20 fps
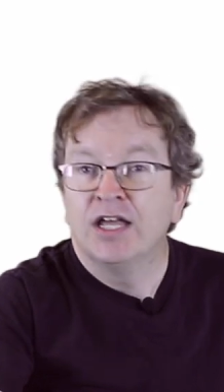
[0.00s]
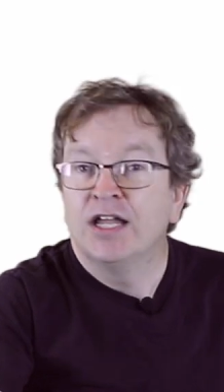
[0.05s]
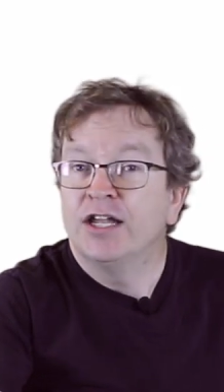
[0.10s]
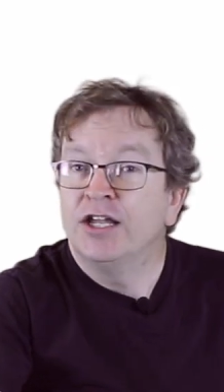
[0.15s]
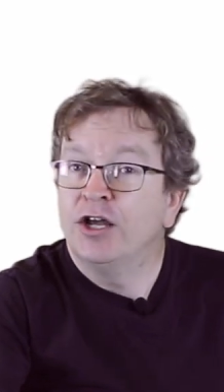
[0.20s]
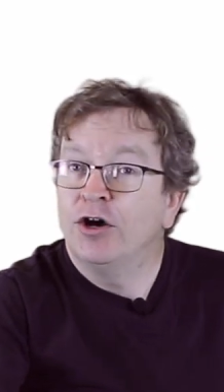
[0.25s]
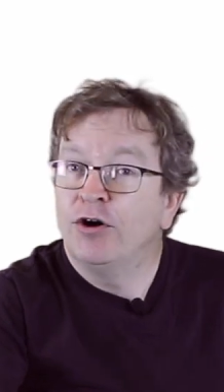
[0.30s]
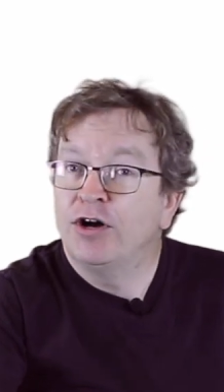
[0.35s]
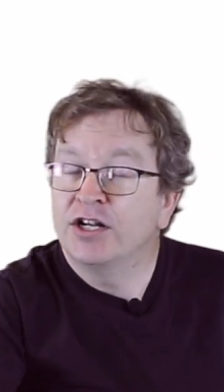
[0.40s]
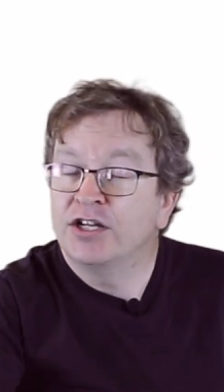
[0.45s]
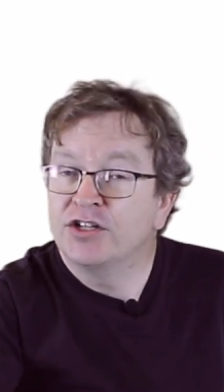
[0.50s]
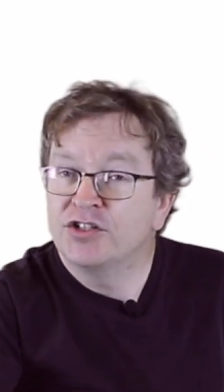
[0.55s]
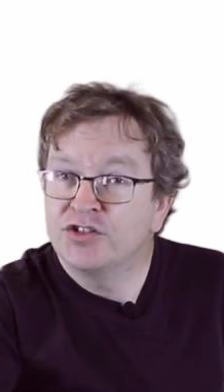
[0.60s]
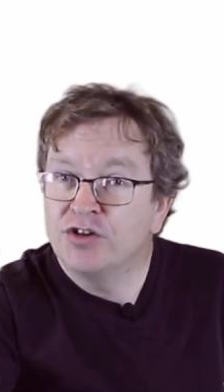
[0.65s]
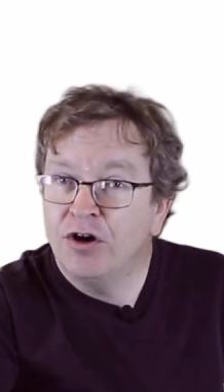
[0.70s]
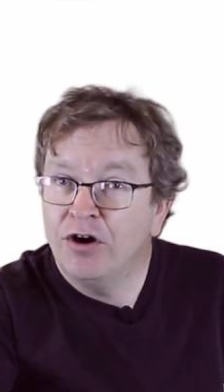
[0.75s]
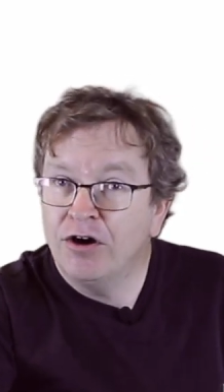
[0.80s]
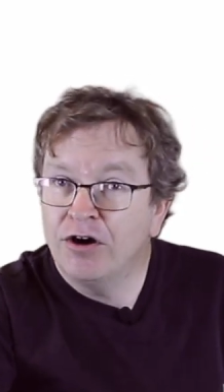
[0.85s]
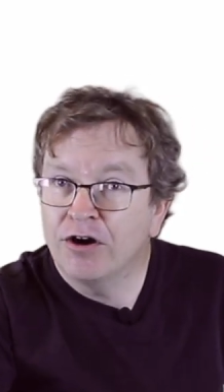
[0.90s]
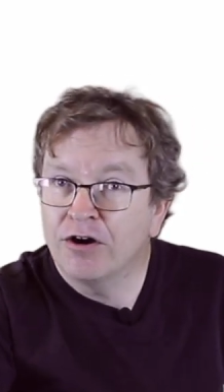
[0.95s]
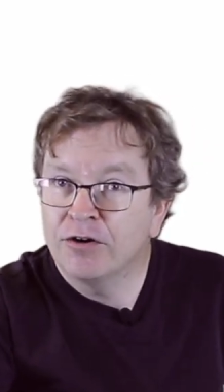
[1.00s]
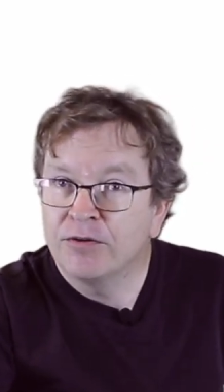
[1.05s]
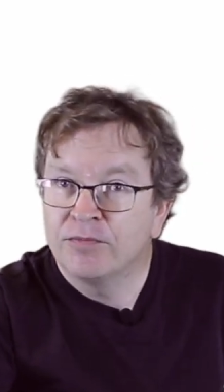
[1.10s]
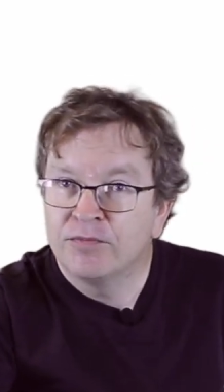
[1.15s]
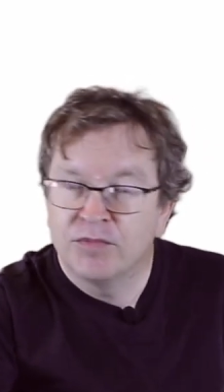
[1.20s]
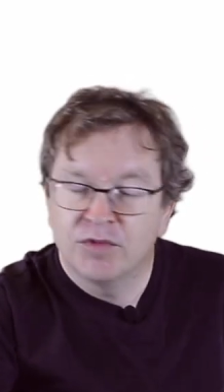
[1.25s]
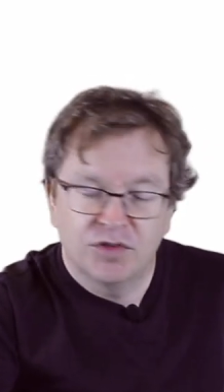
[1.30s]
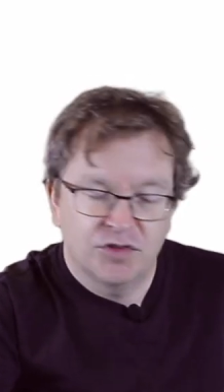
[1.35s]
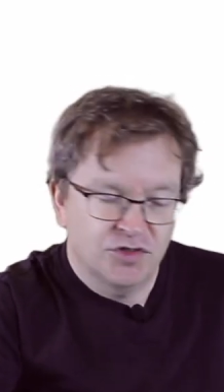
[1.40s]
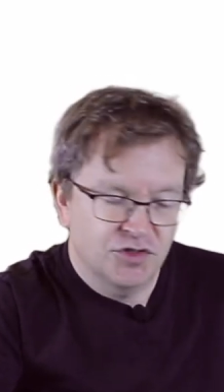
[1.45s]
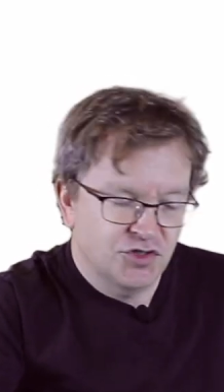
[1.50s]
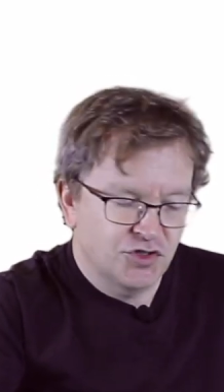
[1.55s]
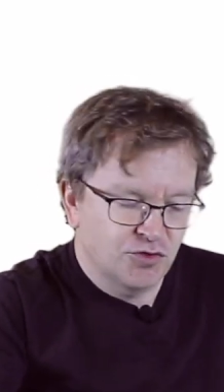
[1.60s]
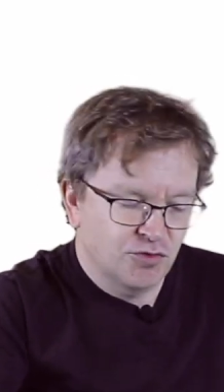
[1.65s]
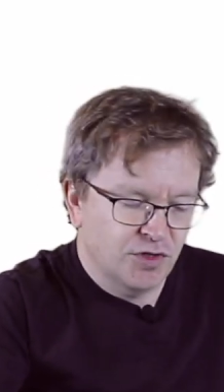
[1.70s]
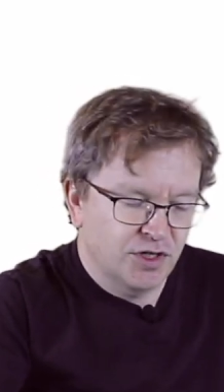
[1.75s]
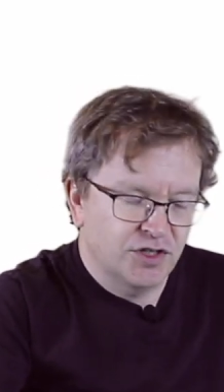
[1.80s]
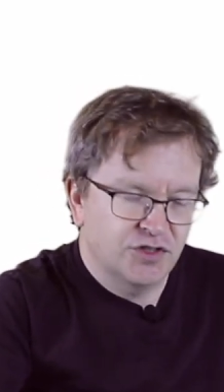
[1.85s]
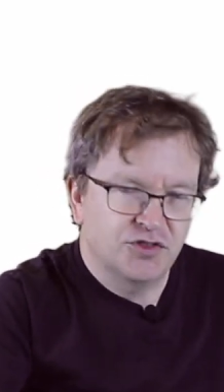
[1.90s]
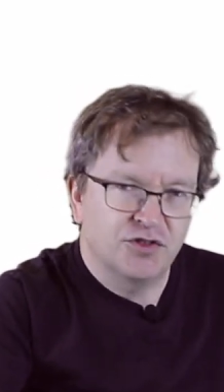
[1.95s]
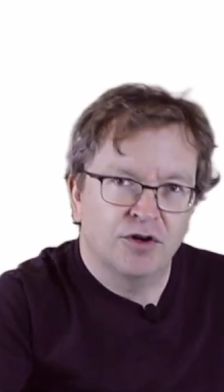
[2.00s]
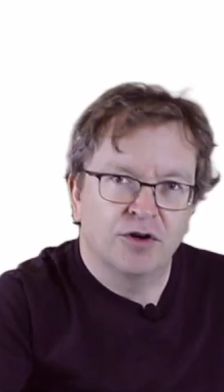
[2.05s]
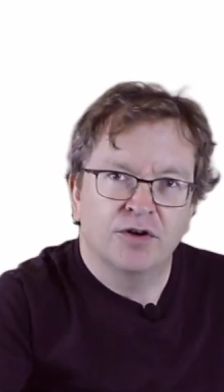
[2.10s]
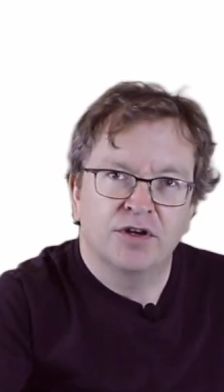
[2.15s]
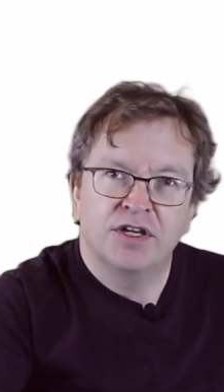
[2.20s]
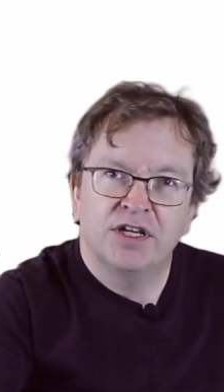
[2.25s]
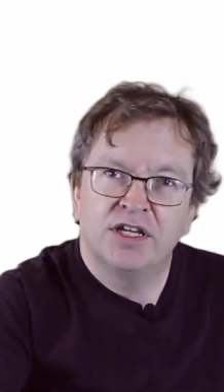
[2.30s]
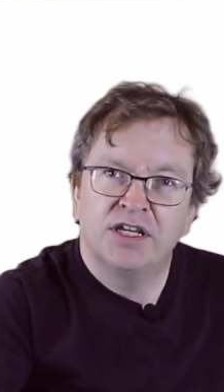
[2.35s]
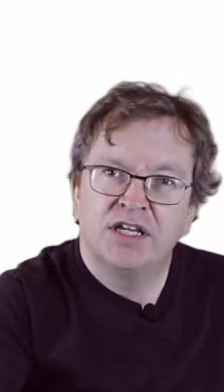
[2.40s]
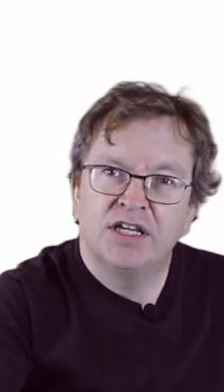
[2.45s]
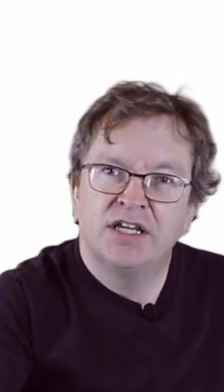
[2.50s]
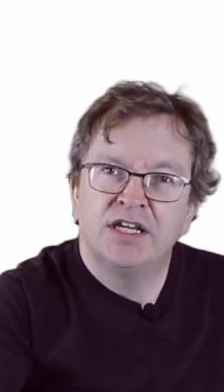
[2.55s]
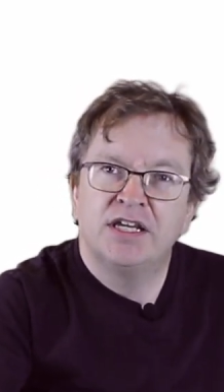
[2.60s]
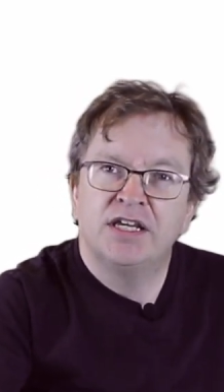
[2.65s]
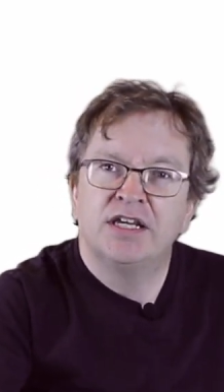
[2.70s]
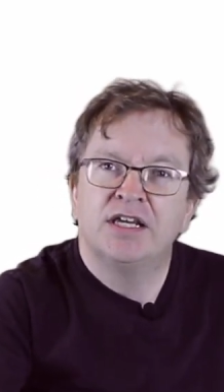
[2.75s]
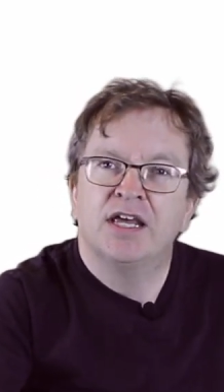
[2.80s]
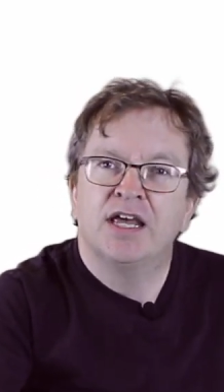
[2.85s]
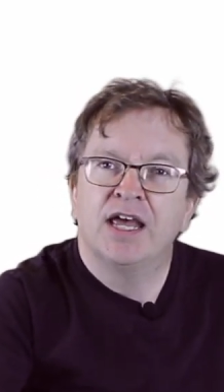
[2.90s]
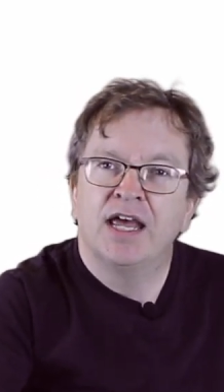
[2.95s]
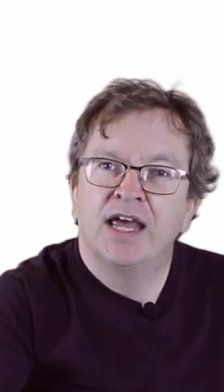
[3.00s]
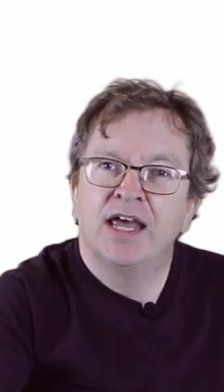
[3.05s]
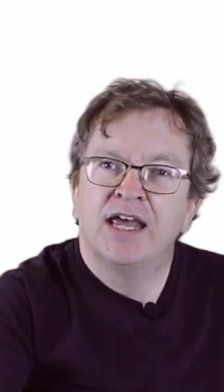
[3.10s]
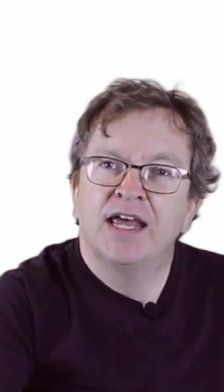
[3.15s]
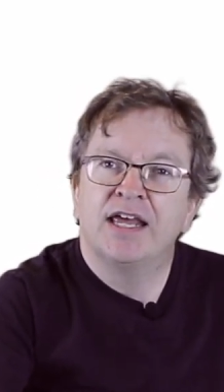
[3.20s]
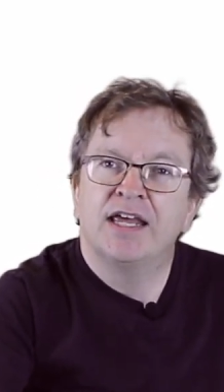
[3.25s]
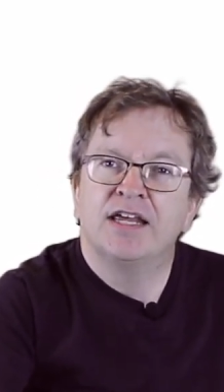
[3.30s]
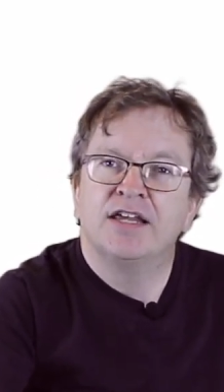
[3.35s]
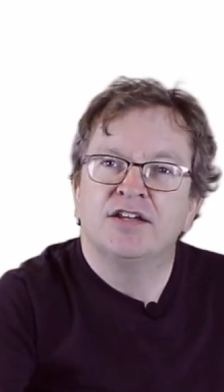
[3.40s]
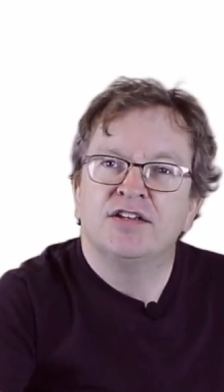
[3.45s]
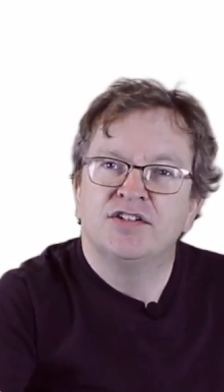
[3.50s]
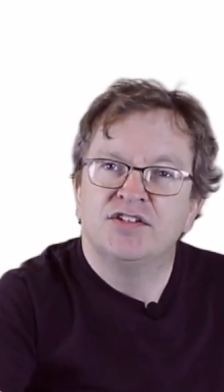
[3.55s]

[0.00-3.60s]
Now on guitar, the strings are E, A,